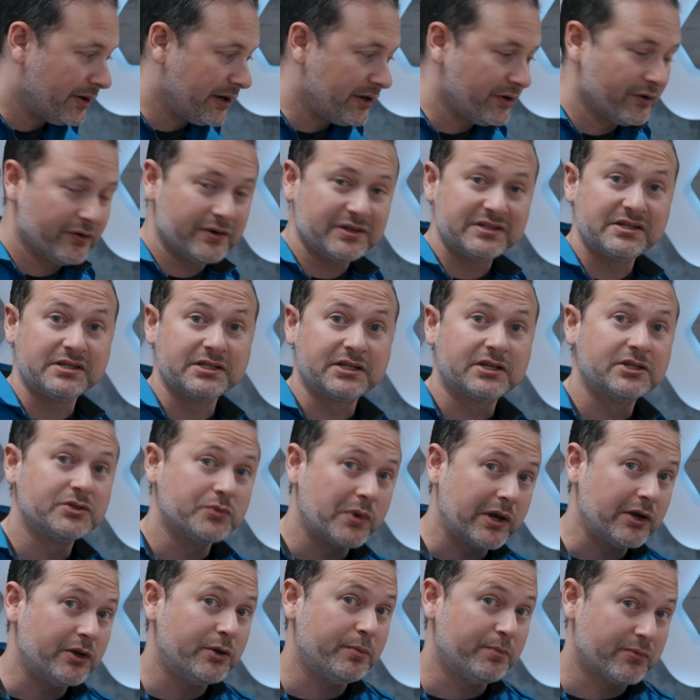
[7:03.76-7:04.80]
in our instance, because
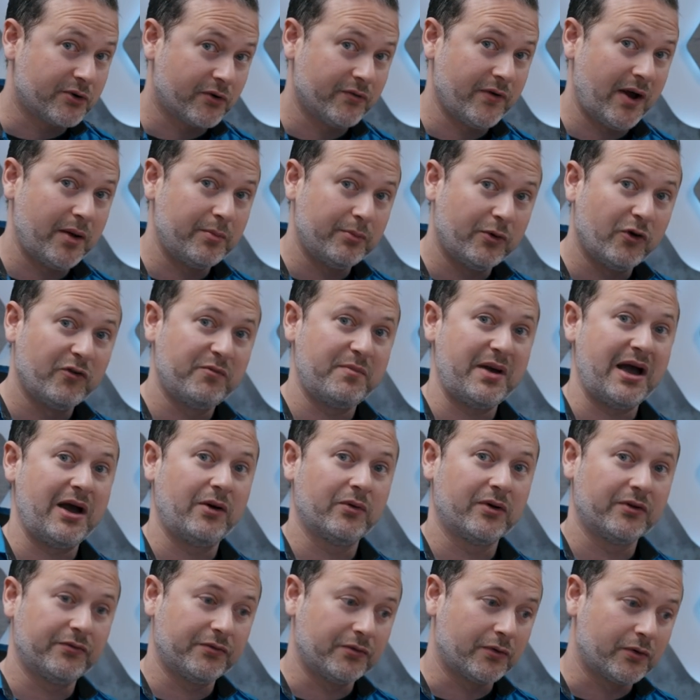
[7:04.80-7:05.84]
we can provide both
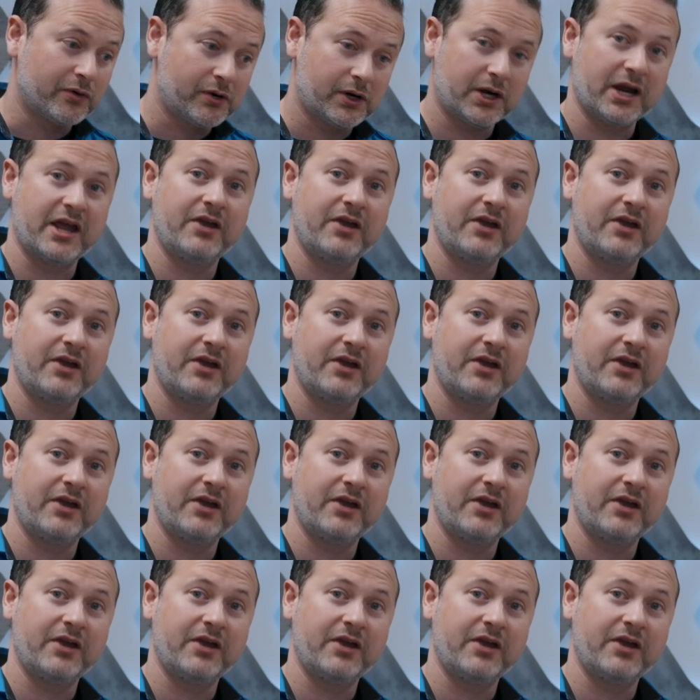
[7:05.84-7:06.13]
power for